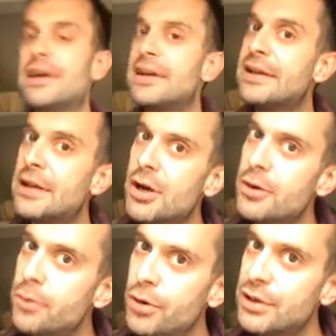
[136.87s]
really
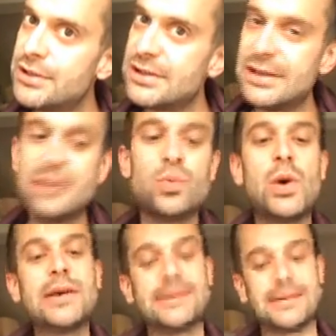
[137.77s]
no point in
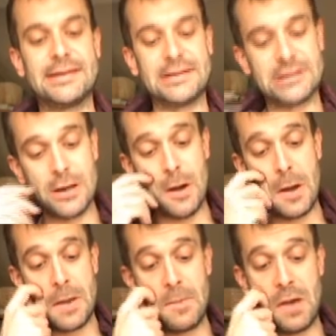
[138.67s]
wasting
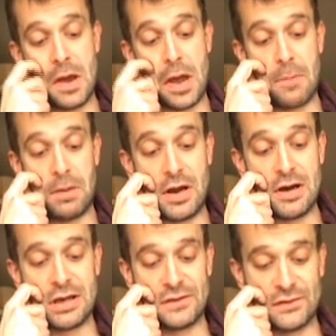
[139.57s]
time
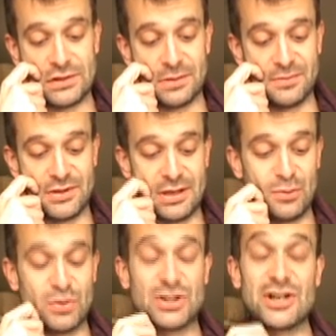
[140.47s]
applying for
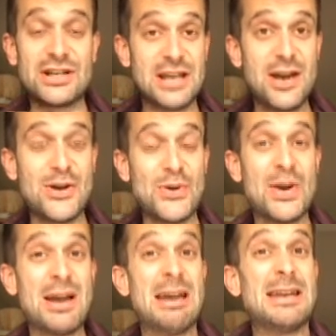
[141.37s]
something which I
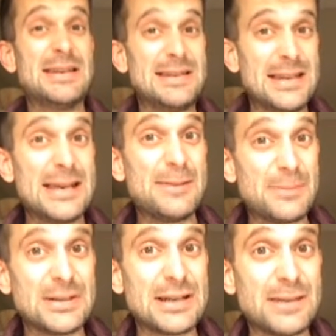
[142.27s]
know
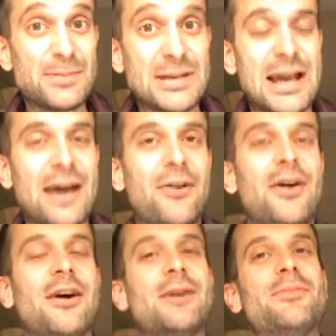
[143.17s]
deep, deep
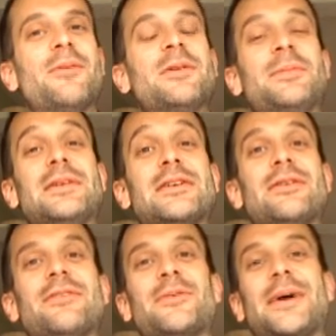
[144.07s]
down, I'd probably be
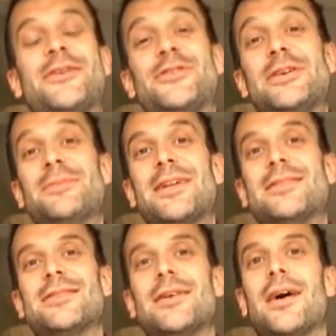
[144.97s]
doing for about 3
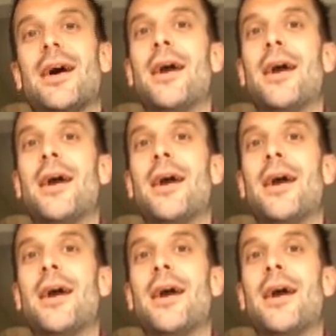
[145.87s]
months,